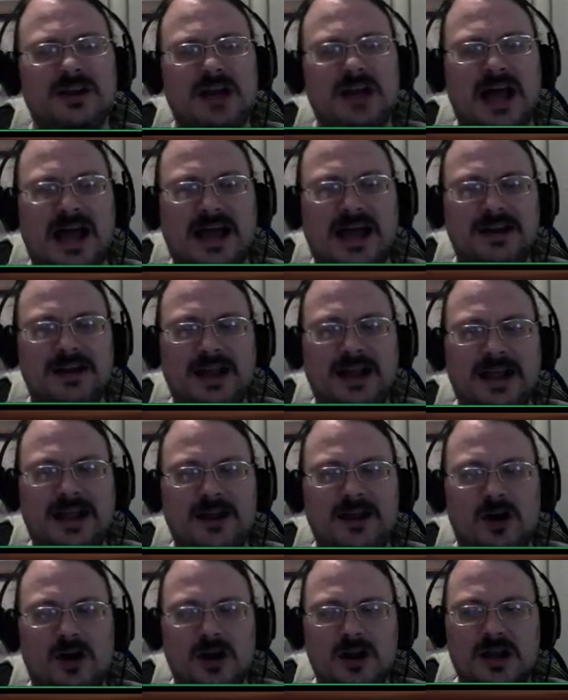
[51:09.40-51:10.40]
had
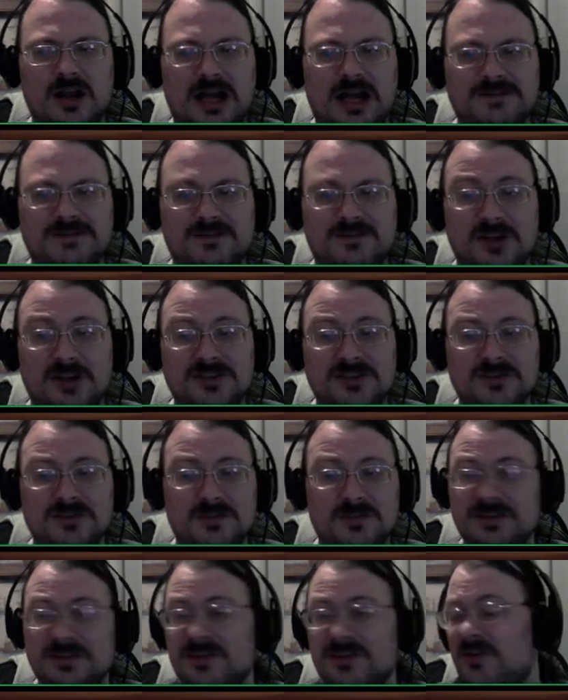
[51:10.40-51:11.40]
a archive of also a
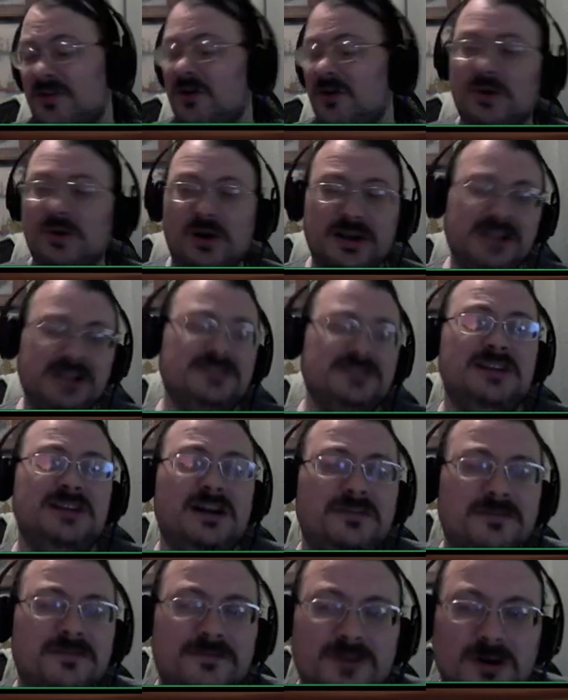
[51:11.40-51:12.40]
bunch of third-party
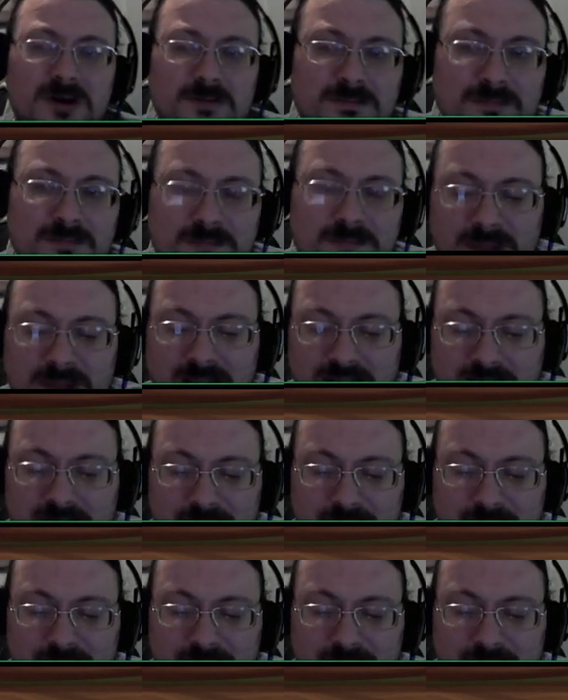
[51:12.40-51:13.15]
stuff for the